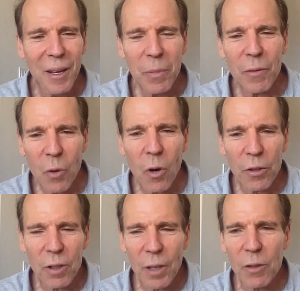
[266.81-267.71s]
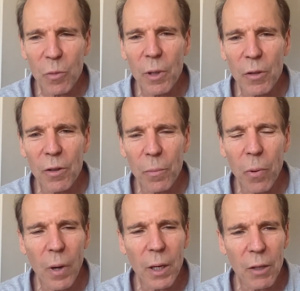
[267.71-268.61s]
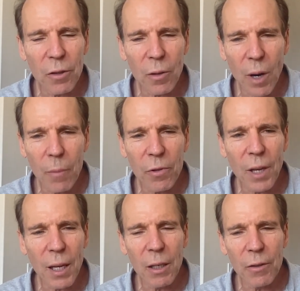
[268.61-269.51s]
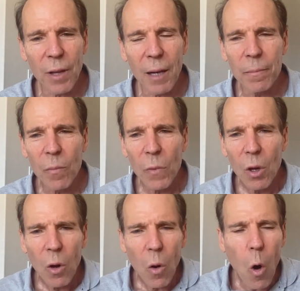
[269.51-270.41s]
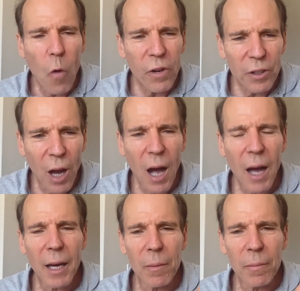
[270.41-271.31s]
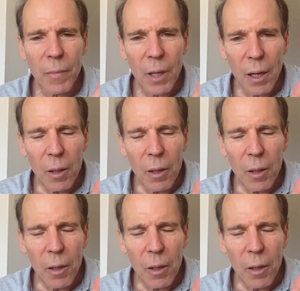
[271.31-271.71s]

But of course, it's, it's the point is, what I'm saying is that over time,